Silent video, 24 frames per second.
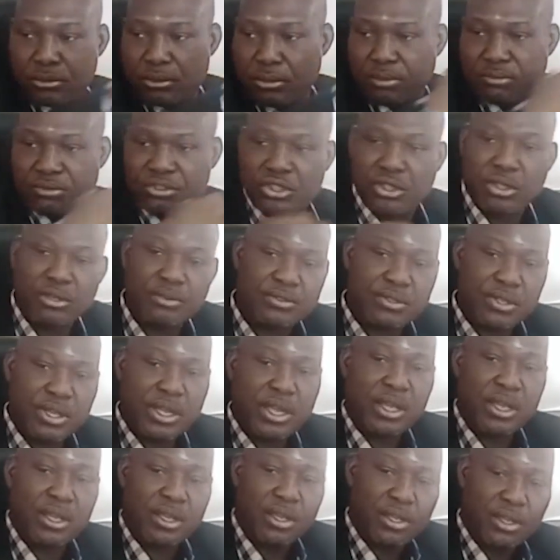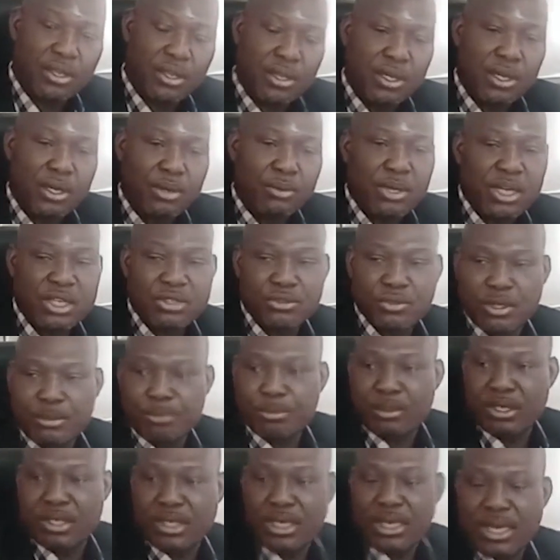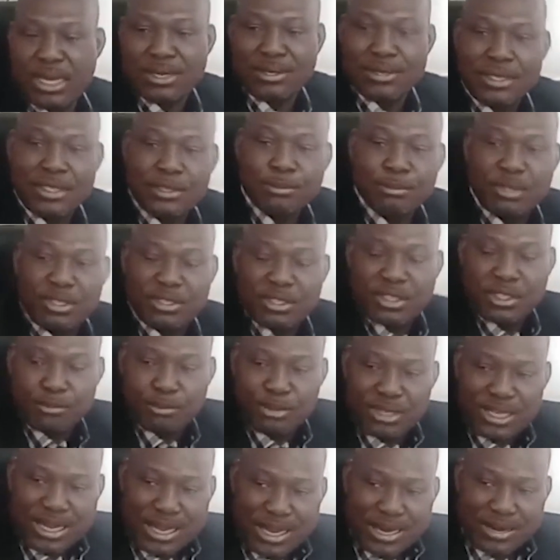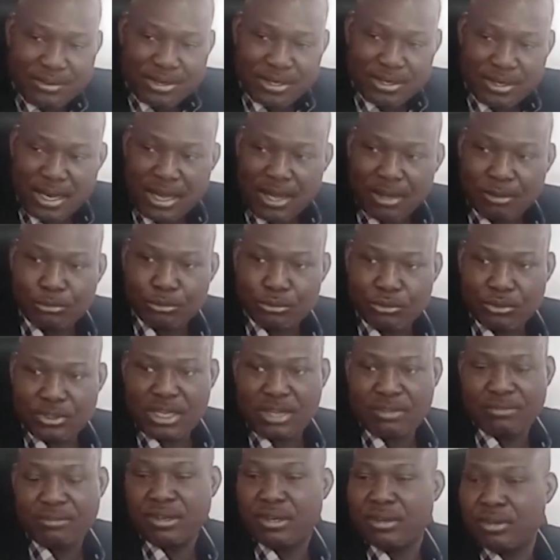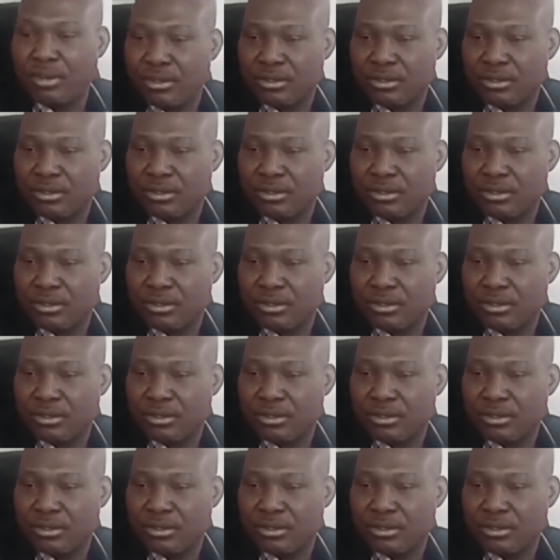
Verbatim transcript: He stressed that the January 31st deadline for the stoppage of the old